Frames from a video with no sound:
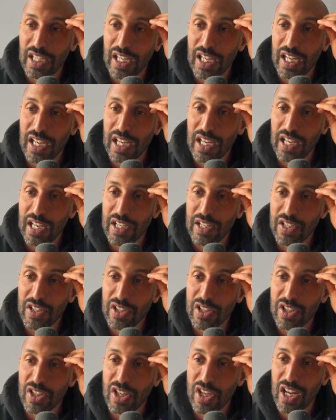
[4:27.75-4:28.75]

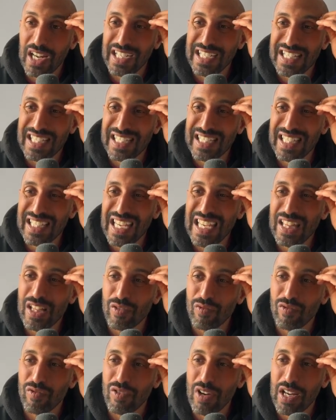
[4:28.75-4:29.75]
and I could see
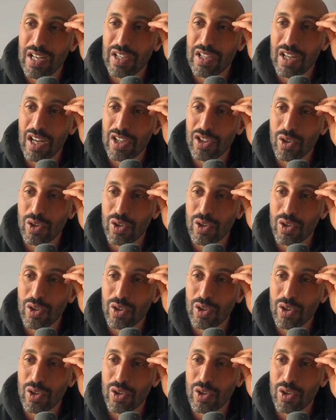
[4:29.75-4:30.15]
that red.